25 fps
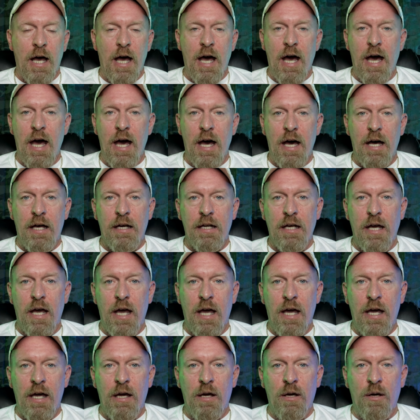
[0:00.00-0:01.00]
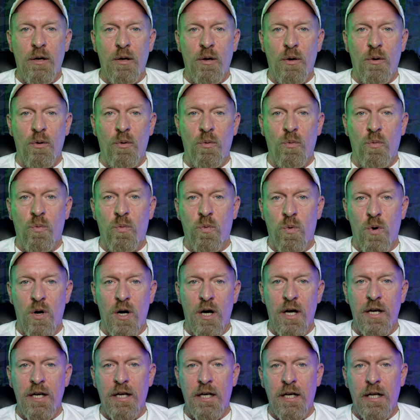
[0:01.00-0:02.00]
had a
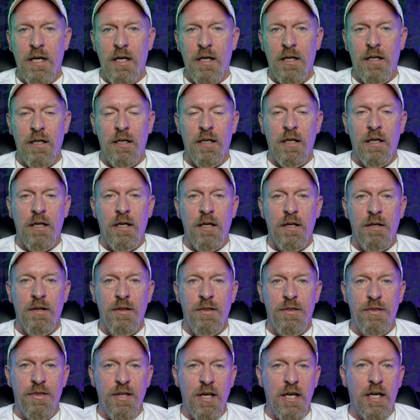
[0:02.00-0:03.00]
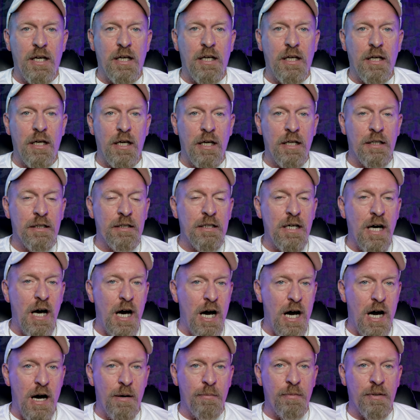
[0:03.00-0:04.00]
one thing in
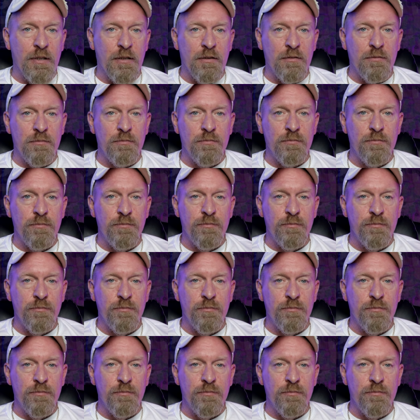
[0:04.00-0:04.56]
common